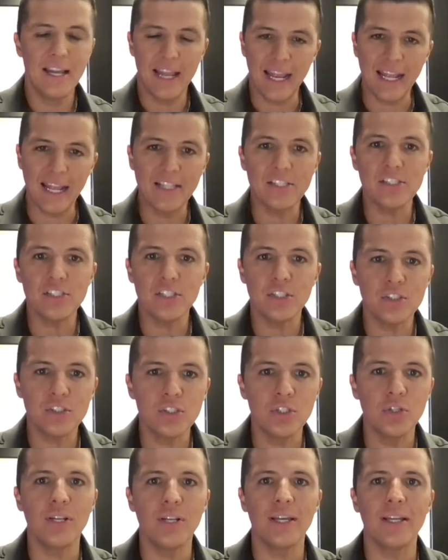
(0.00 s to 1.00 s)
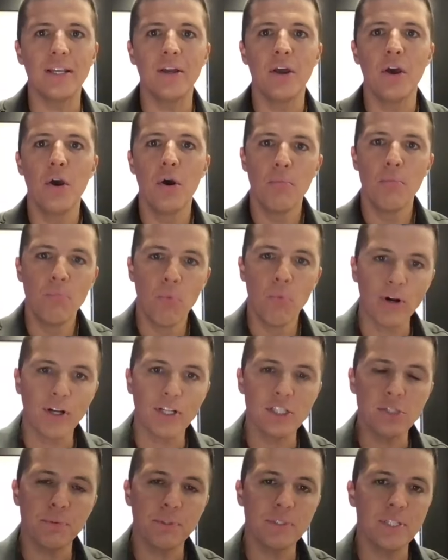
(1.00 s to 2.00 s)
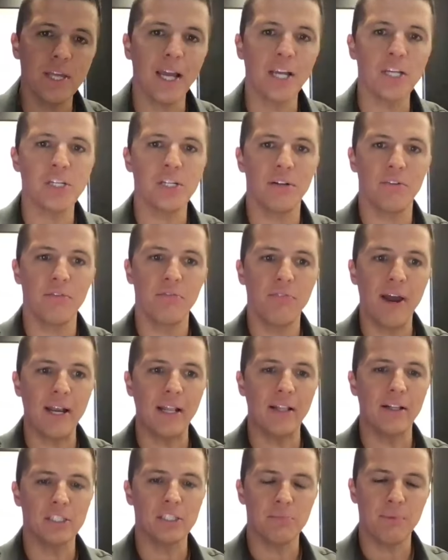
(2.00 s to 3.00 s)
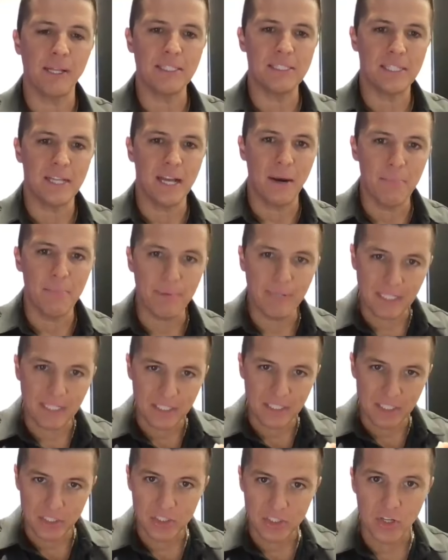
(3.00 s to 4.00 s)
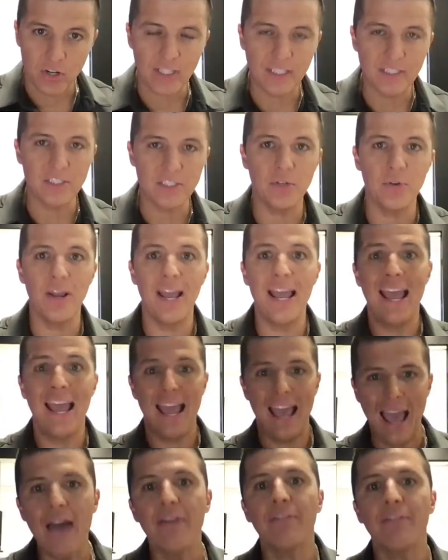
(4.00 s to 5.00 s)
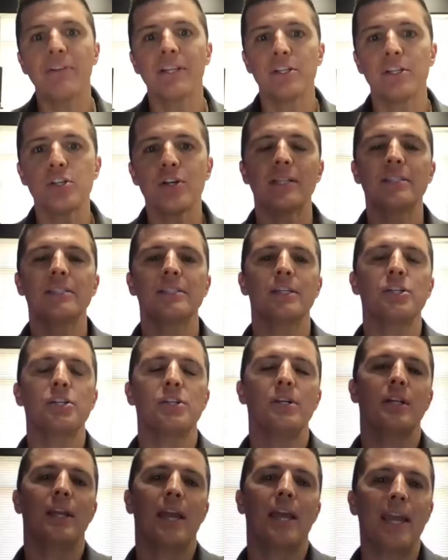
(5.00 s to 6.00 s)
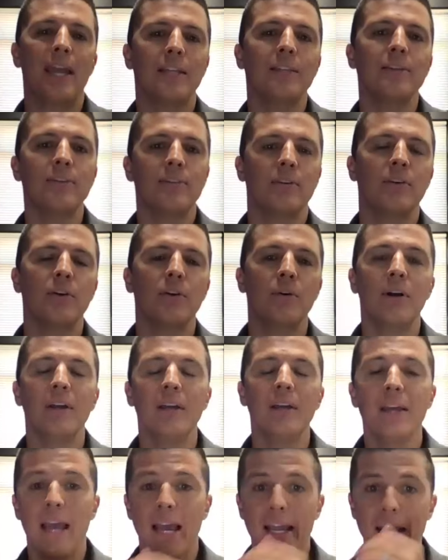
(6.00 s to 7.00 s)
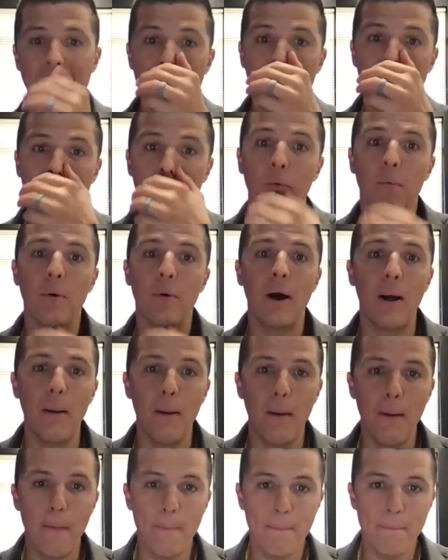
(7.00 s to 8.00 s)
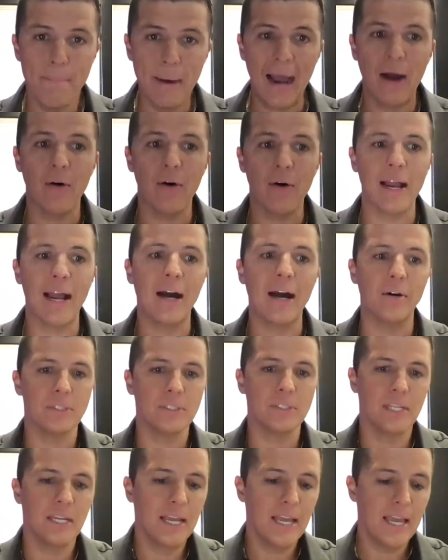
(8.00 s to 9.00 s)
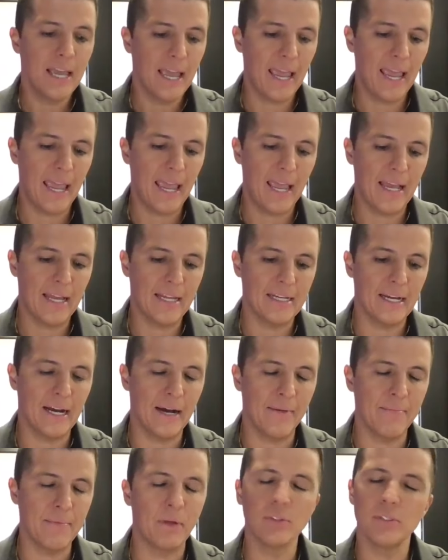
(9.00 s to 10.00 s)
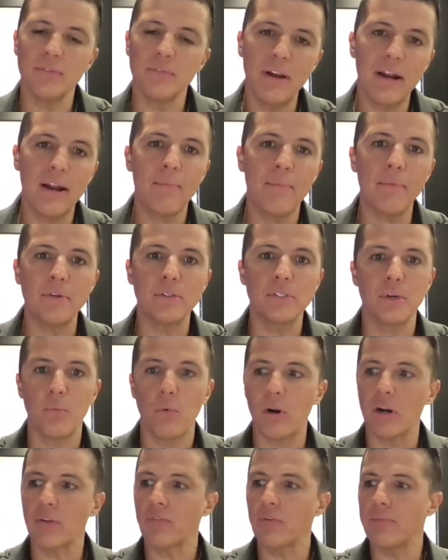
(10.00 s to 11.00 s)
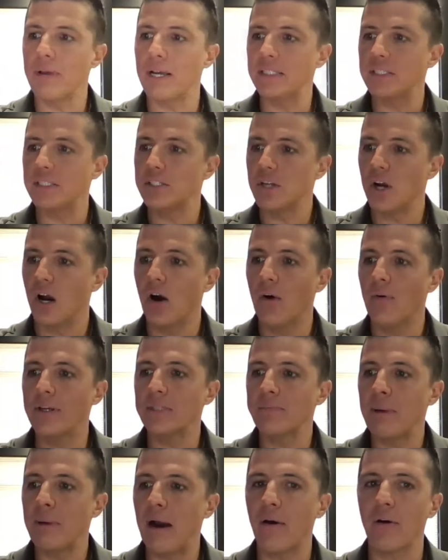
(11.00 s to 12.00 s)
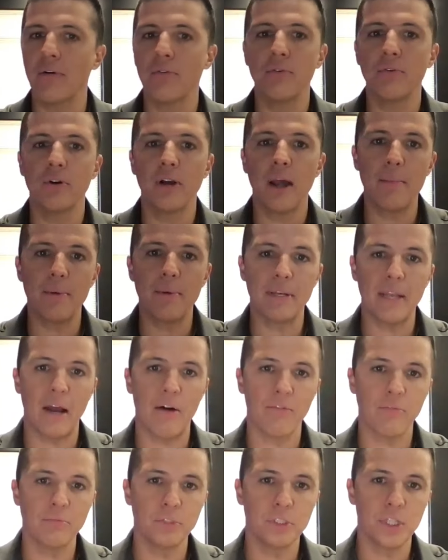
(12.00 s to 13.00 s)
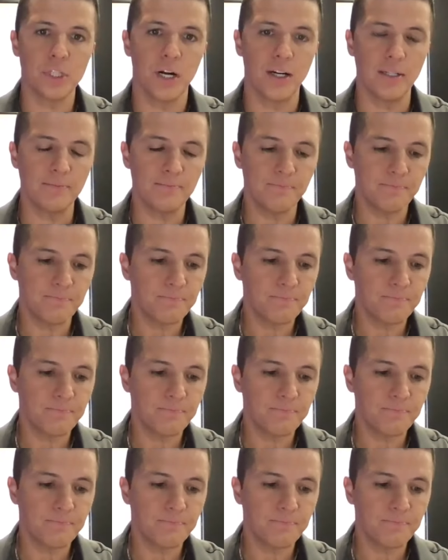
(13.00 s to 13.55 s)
instituted mortgage protection and final expense company to starting to heavily transition into an IUL powerhouse. And it was a wonderful message, always powerful coming down from Sean.